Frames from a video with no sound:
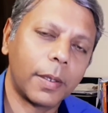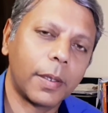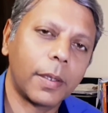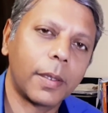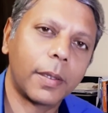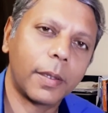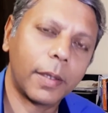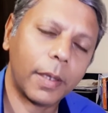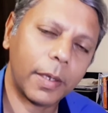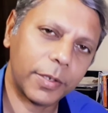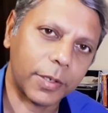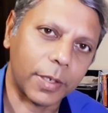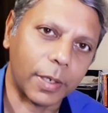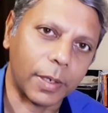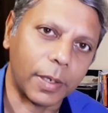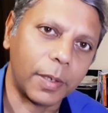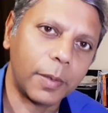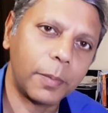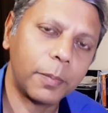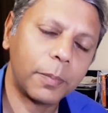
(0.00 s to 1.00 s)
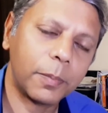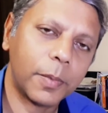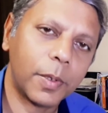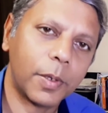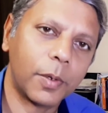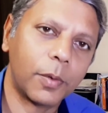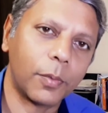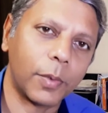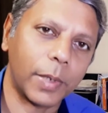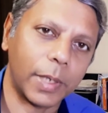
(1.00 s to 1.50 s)
Last time
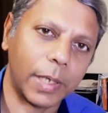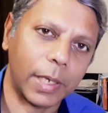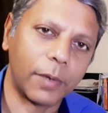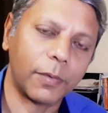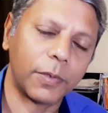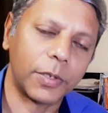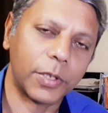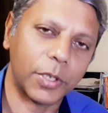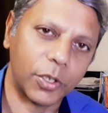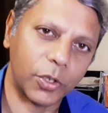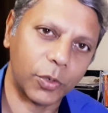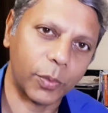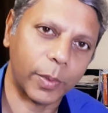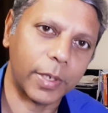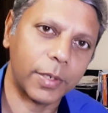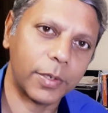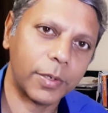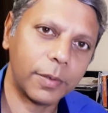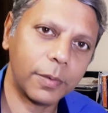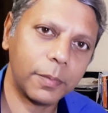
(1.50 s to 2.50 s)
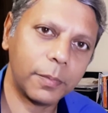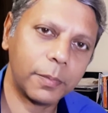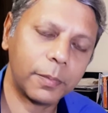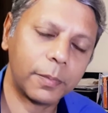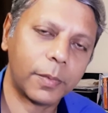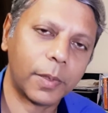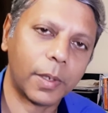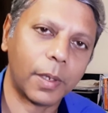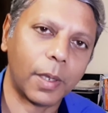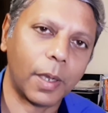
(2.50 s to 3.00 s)
we gave a situation
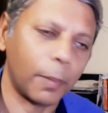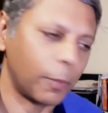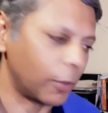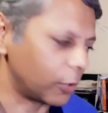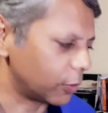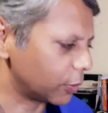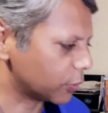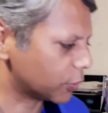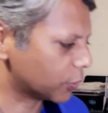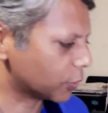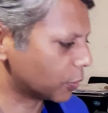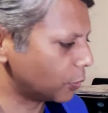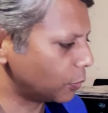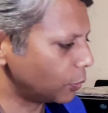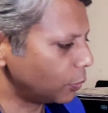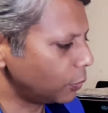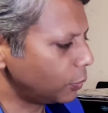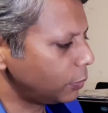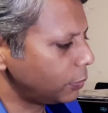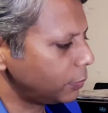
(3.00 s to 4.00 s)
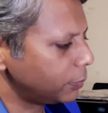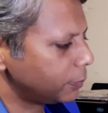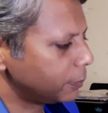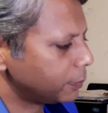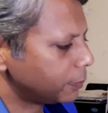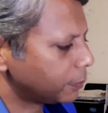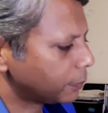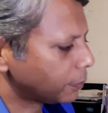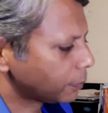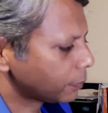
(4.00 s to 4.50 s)
about a school
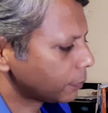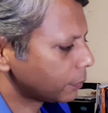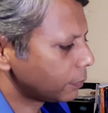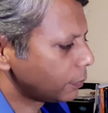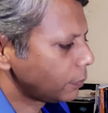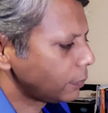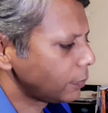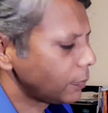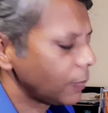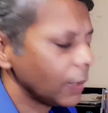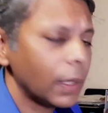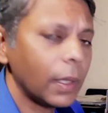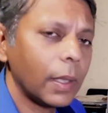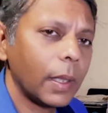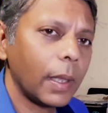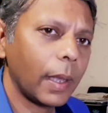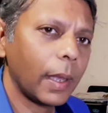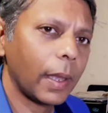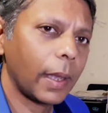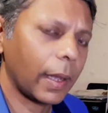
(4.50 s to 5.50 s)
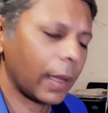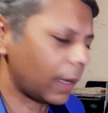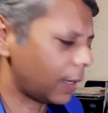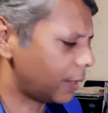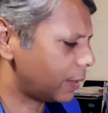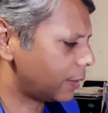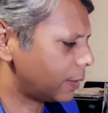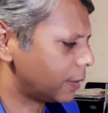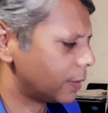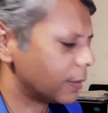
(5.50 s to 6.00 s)

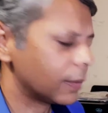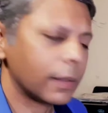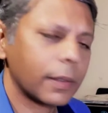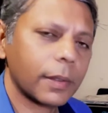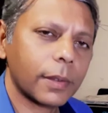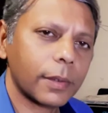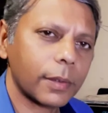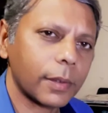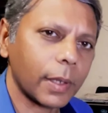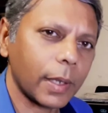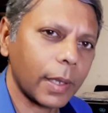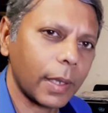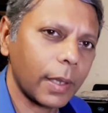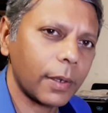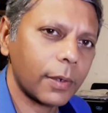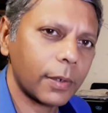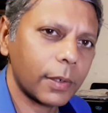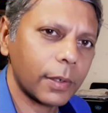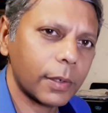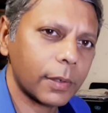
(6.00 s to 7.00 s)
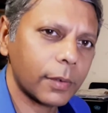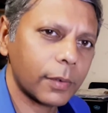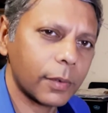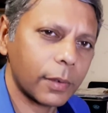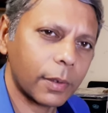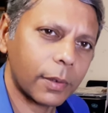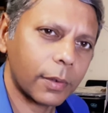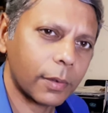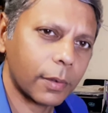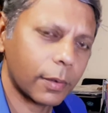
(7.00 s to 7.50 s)
and the area
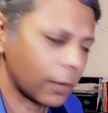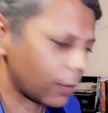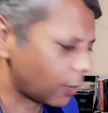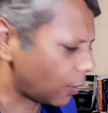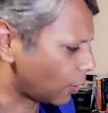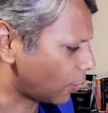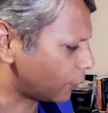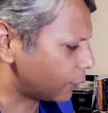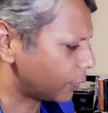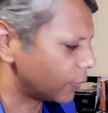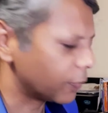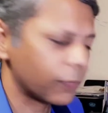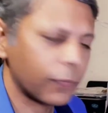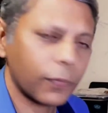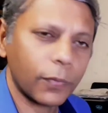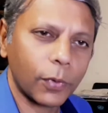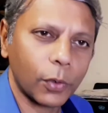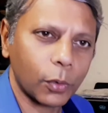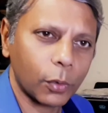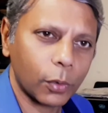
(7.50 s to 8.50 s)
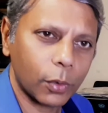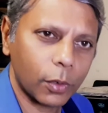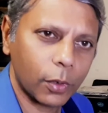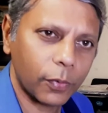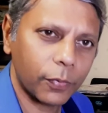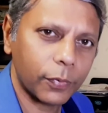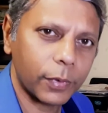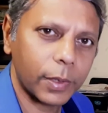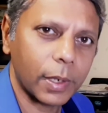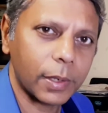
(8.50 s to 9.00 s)
of the floor
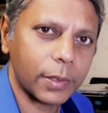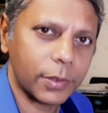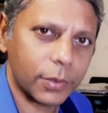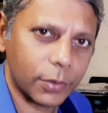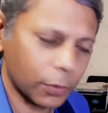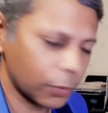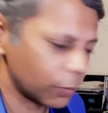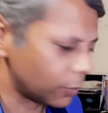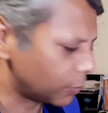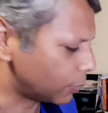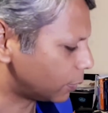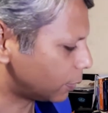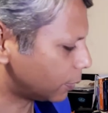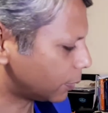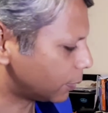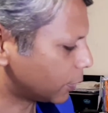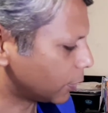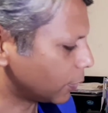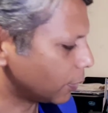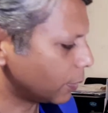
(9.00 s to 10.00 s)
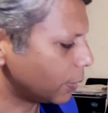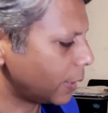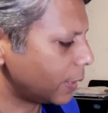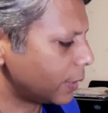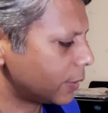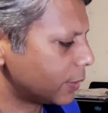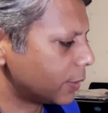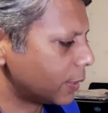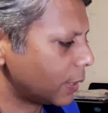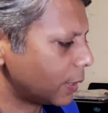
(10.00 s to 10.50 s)
of that school. So let's
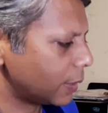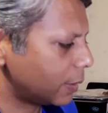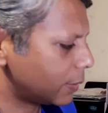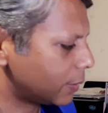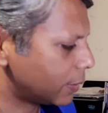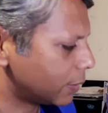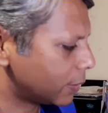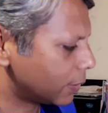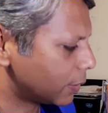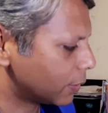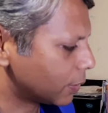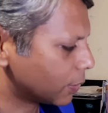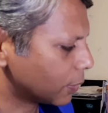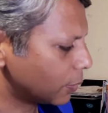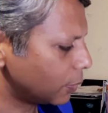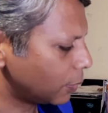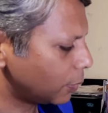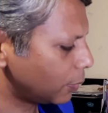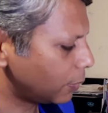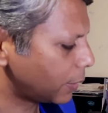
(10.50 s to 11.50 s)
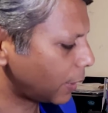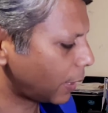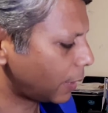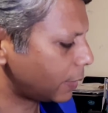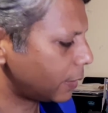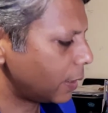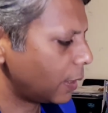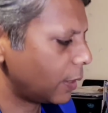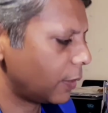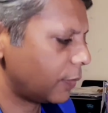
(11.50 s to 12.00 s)
say this is the school and
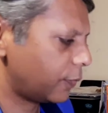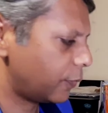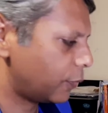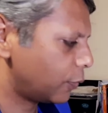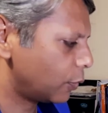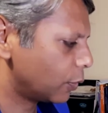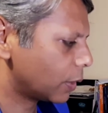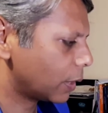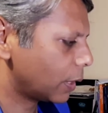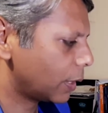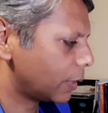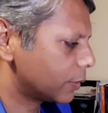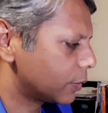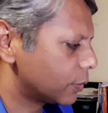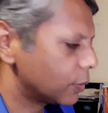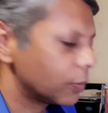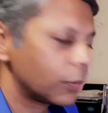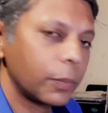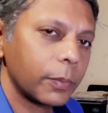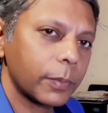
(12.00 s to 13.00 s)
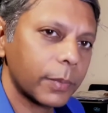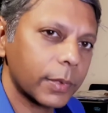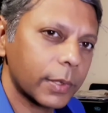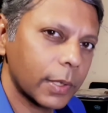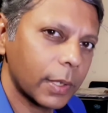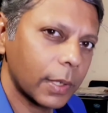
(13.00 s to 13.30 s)
there are 4 classrooms,